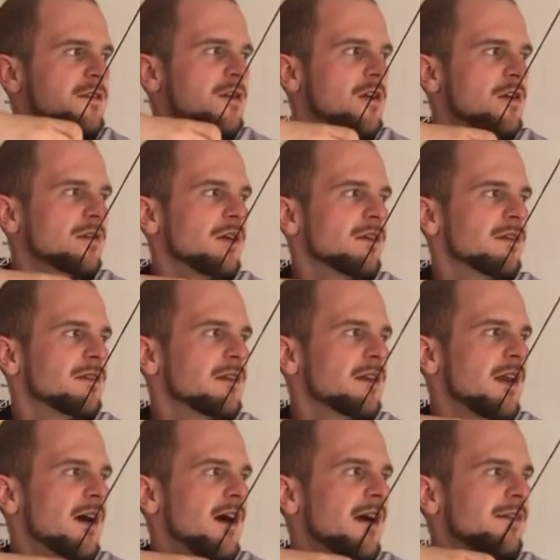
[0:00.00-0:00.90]
down onto the
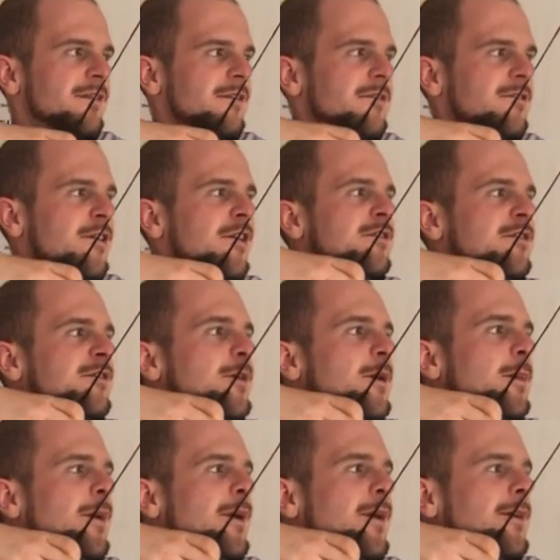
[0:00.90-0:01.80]
lats,
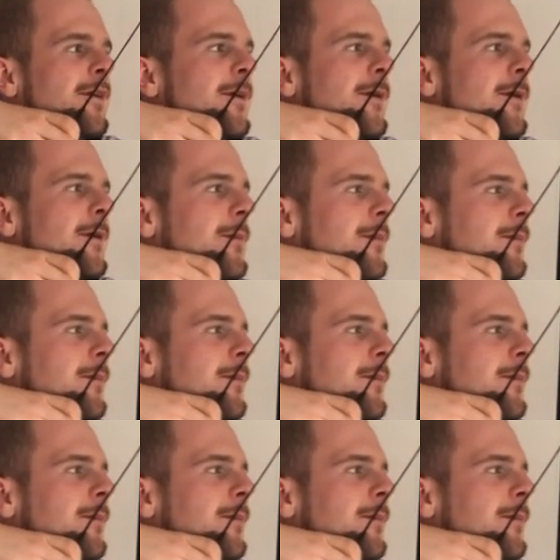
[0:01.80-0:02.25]
transfer behind you.